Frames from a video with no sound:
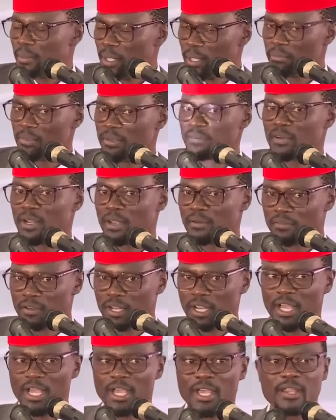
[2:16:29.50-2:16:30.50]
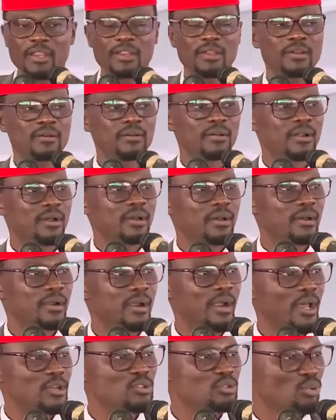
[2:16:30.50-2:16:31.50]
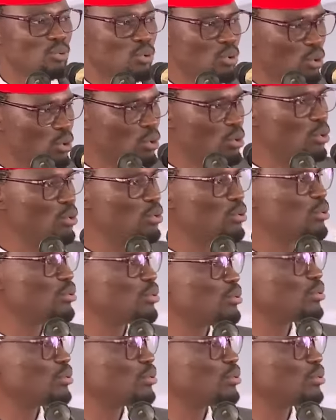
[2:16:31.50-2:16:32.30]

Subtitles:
Mimi vile vile nashukuru